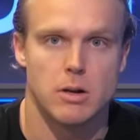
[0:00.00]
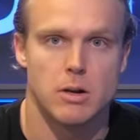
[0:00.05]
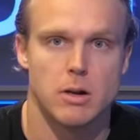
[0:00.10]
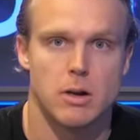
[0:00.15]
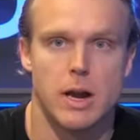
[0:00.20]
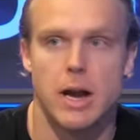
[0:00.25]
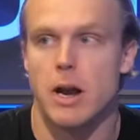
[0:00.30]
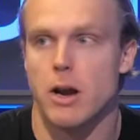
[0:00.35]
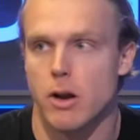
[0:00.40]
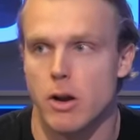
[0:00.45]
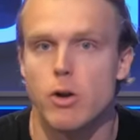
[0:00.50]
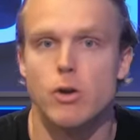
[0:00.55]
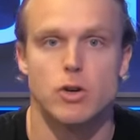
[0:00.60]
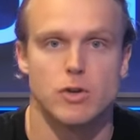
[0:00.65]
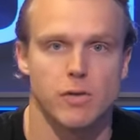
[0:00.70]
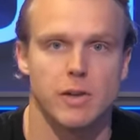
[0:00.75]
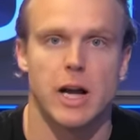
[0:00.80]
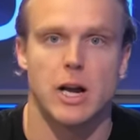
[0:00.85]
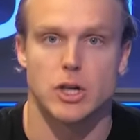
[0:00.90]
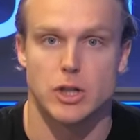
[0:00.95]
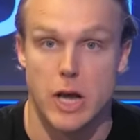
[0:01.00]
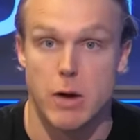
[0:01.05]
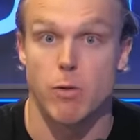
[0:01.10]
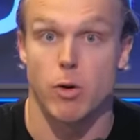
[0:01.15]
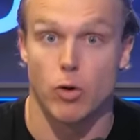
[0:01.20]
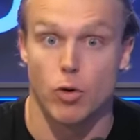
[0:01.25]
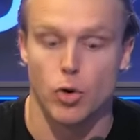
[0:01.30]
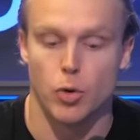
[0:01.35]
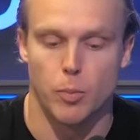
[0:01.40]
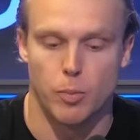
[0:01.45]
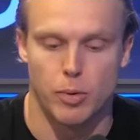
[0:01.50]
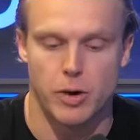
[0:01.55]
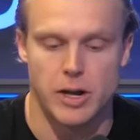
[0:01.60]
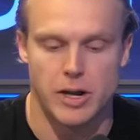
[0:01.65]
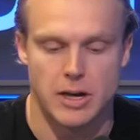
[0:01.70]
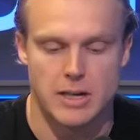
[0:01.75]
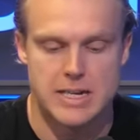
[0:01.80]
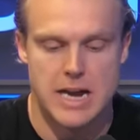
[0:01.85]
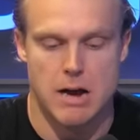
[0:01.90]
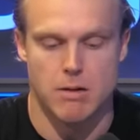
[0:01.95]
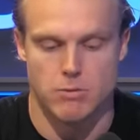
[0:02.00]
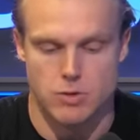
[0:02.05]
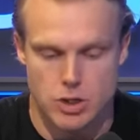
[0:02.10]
And newsflash, they recruit pretty good talent.